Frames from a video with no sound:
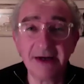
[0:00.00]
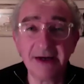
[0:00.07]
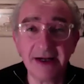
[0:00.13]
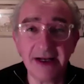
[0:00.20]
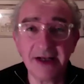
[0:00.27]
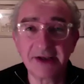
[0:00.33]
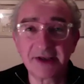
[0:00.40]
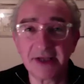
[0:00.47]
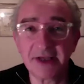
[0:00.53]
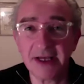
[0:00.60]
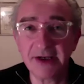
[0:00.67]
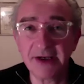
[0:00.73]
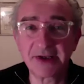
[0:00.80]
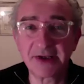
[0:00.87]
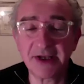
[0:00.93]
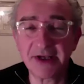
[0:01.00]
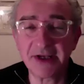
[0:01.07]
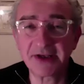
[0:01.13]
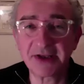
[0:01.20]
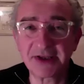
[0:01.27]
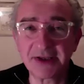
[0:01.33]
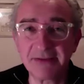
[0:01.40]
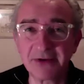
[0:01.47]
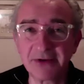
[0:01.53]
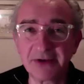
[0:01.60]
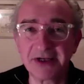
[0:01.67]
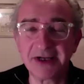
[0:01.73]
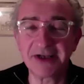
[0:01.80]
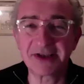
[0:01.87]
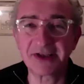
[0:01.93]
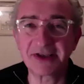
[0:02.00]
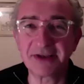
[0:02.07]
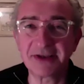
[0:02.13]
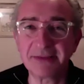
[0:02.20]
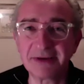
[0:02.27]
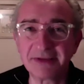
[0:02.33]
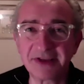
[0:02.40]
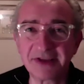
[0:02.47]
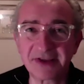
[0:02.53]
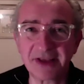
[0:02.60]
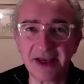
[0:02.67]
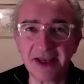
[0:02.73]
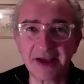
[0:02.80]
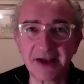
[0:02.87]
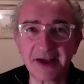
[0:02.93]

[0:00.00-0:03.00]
it's it's it's a simple it's a simple mistake